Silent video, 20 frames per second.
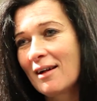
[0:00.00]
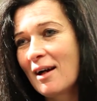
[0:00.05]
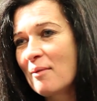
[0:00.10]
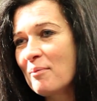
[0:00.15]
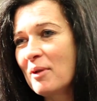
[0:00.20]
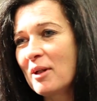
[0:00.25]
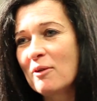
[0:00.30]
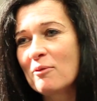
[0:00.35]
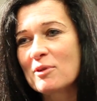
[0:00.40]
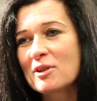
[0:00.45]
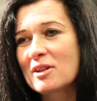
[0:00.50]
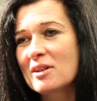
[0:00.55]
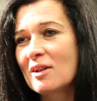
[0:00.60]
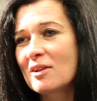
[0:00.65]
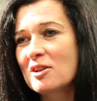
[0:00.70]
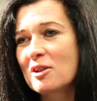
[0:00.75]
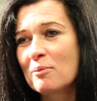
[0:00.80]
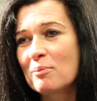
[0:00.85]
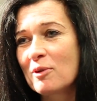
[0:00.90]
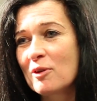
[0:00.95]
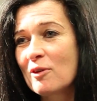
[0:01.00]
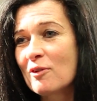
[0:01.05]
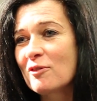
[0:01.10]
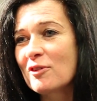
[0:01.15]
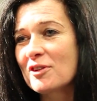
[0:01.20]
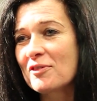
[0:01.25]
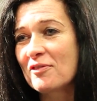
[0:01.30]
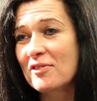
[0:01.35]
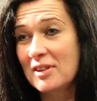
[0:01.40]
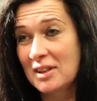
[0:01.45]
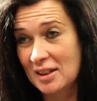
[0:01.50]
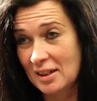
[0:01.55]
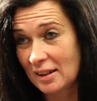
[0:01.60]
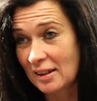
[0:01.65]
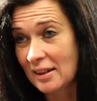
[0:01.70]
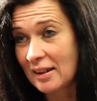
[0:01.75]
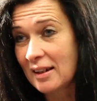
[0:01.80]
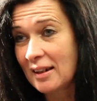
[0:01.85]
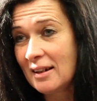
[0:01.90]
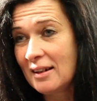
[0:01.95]
I mean, it was such a beautiful
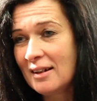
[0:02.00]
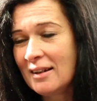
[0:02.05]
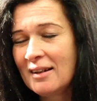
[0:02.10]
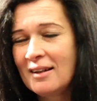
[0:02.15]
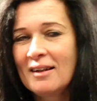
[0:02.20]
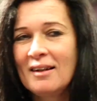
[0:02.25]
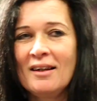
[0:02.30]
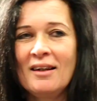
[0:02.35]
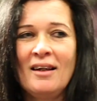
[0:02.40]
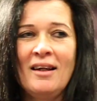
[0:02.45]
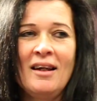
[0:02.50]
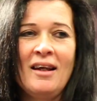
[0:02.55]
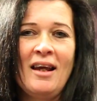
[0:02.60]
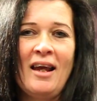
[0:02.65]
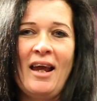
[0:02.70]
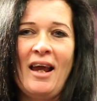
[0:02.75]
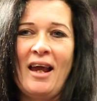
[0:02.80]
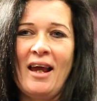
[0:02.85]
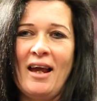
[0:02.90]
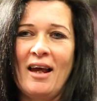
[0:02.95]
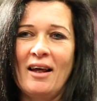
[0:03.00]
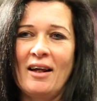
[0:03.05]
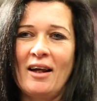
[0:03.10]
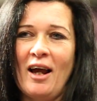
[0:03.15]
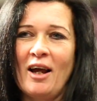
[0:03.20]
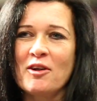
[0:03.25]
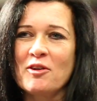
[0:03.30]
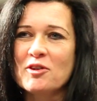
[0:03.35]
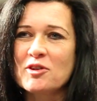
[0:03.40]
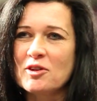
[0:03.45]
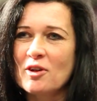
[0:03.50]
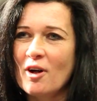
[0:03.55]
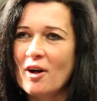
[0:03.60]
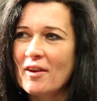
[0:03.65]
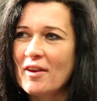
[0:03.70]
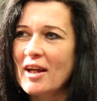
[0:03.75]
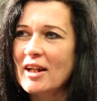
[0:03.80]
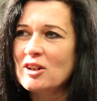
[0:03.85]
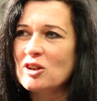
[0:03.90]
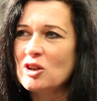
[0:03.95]
facility, and I saw
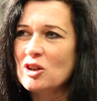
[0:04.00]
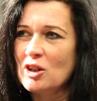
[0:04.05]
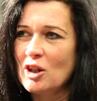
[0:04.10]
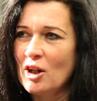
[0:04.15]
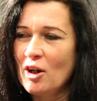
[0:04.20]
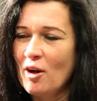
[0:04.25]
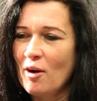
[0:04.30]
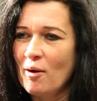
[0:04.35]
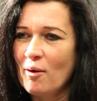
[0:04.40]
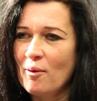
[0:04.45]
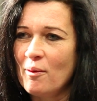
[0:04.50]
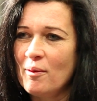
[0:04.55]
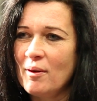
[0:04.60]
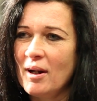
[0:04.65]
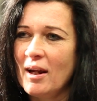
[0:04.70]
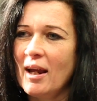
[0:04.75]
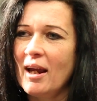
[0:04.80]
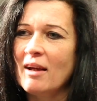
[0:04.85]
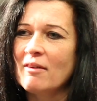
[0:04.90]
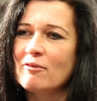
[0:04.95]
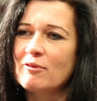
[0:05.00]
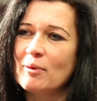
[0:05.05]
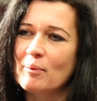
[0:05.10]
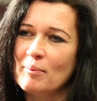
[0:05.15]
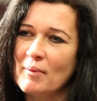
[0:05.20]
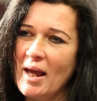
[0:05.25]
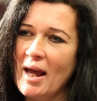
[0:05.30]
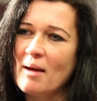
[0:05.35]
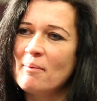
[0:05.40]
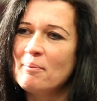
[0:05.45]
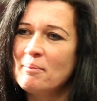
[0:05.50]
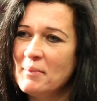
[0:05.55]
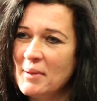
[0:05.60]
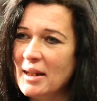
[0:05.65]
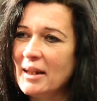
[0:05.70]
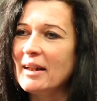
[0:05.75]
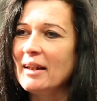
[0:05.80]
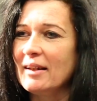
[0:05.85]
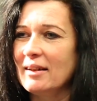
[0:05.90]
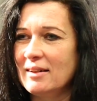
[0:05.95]
that show, and from that
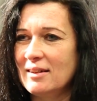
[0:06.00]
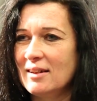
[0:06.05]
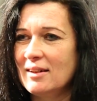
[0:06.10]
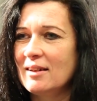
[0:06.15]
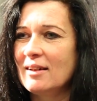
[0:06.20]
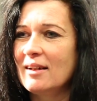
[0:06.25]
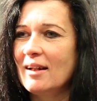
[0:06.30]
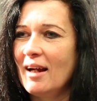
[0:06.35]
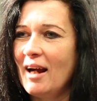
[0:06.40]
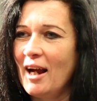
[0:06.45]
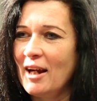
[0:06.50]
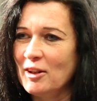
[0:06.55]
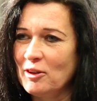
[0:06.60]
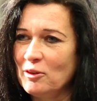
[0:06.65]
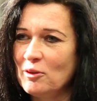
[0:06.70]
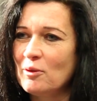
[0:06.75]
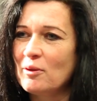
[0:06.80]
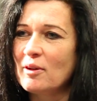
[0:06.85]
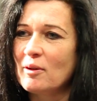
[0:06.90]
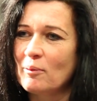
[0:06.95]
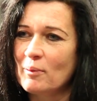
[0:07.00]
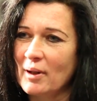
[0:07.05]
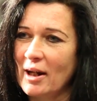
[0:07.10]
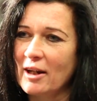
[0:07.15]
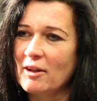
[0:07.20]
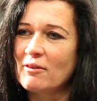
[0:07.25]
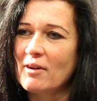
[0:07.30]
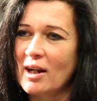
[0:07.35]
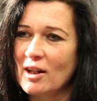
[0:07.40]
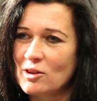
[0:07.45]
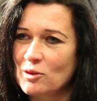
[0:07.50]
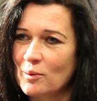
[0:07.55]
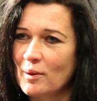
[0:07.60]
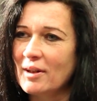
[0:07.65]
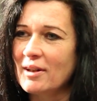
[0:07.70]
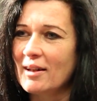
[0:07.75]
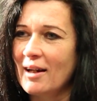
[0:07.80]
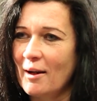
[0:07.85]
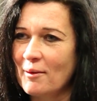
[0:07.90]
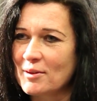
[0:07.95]
minute, I knew that when I
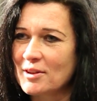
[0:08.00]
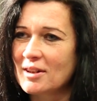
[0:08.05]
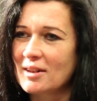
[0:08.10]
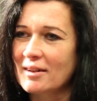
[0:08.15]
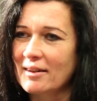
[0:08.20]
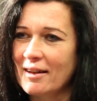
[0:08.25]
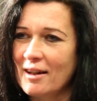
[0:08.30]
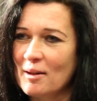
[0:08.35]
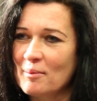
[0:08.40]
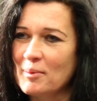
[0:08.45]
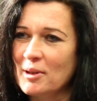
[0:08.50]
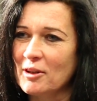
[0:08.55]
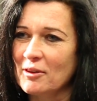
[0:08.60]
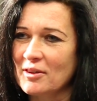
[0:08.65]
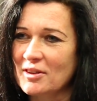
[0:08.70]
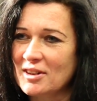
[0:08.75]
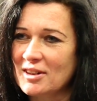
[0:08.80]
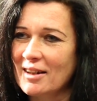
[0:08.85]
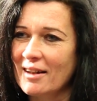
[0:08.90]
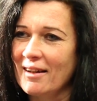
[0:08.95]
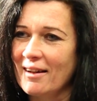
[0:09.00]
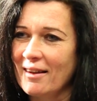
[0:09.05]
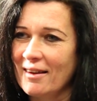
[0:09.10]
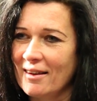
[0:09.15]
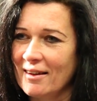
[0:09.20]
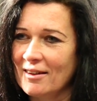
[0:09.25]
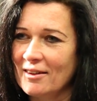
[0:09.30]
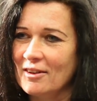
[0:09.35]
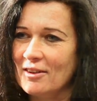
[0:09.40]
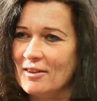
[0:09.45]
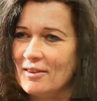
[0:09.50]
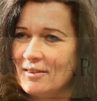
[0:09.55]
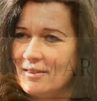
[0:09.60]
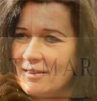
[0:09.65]
graduated, I was going to come here and study theater.